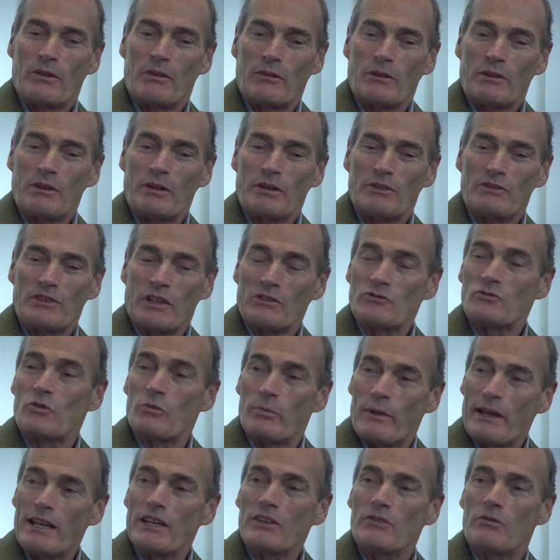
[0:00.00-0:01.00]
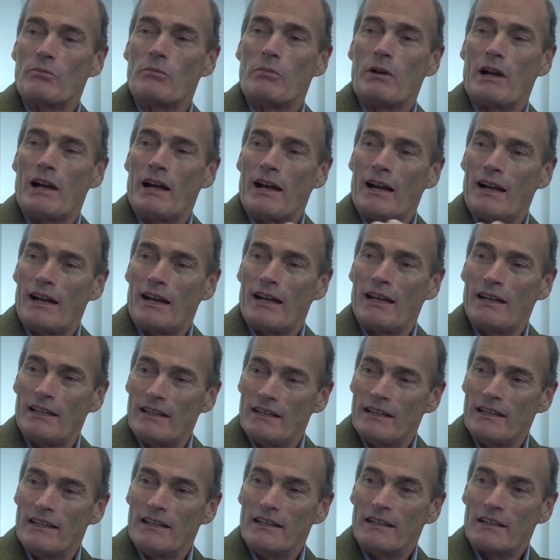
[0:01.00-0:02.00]
when the central banks
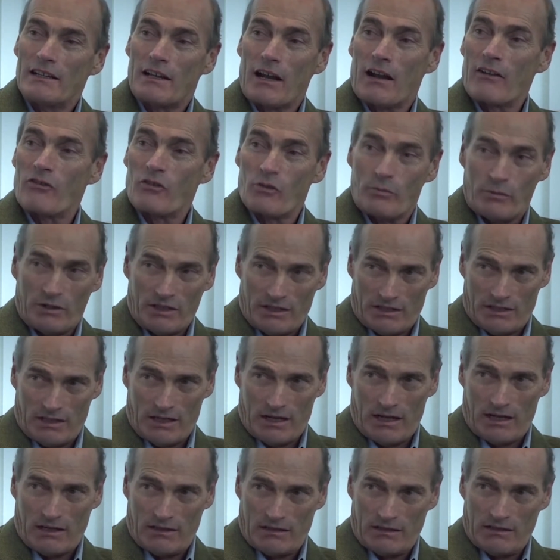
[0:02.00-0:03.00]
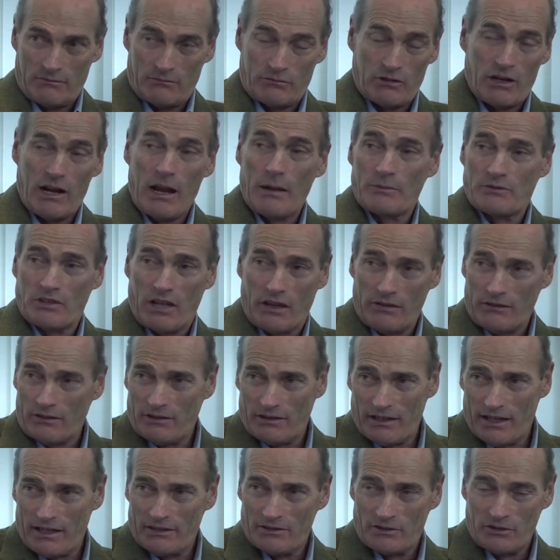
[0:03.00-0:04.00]
buy government debt, and perhaps other
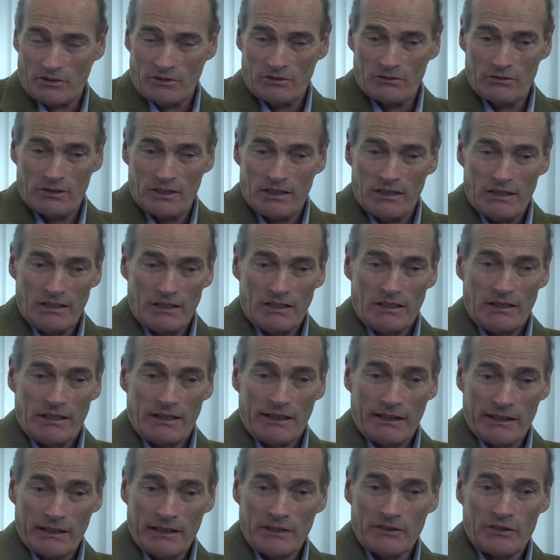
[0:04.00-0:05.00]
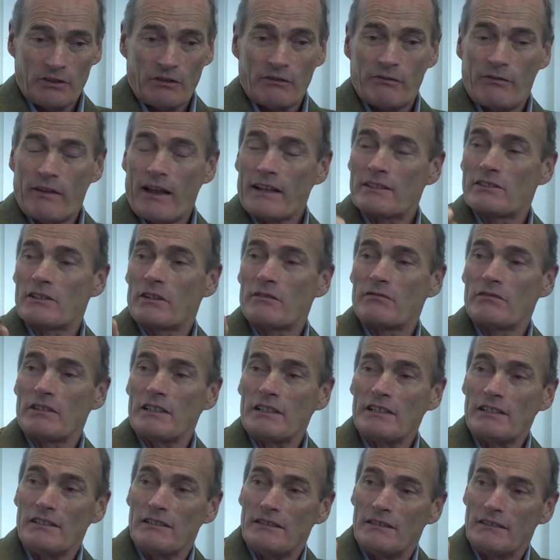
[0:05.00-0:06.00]
debt too, it is
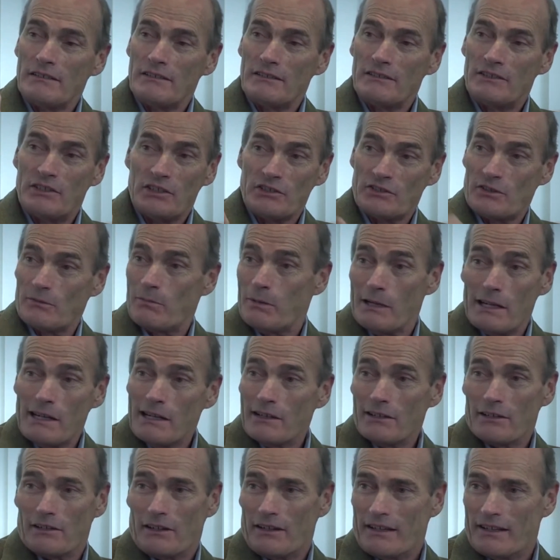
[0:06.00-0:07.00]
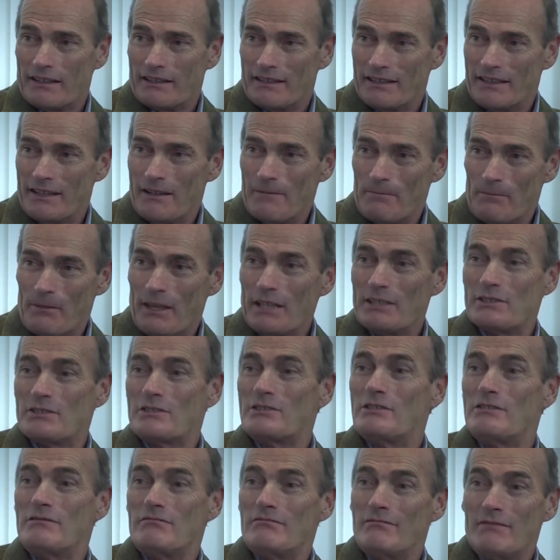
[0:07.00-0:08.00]
effectively disappeared.
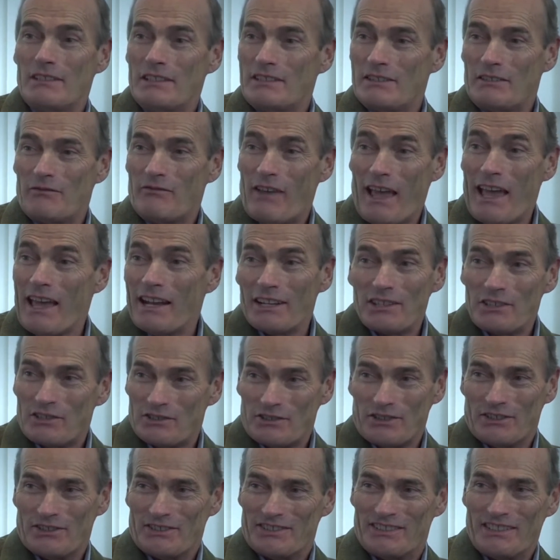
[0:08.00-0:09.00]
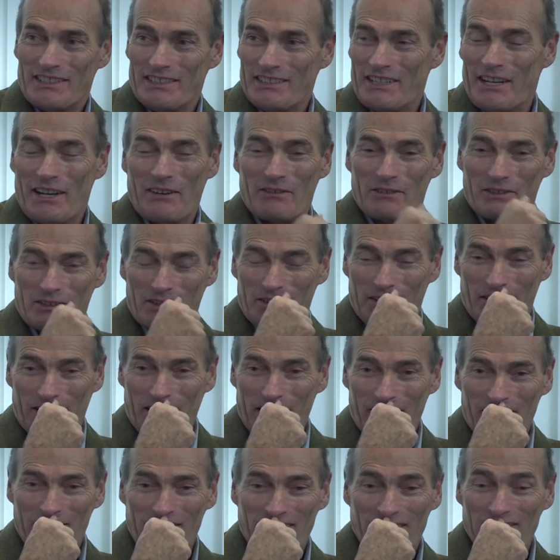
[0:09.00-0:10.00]
It vanishes. It
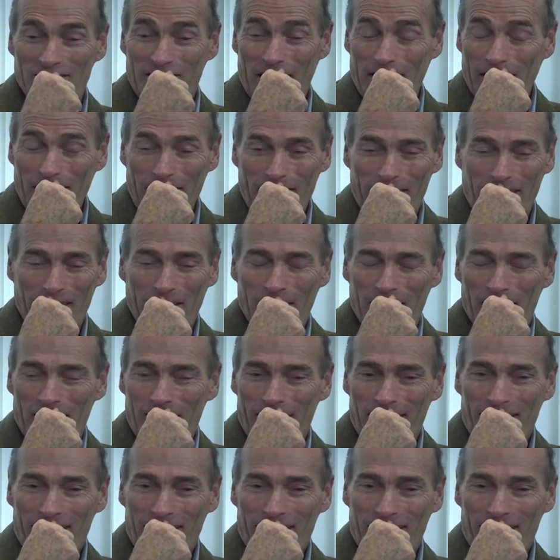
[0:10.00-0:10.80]
never does anything.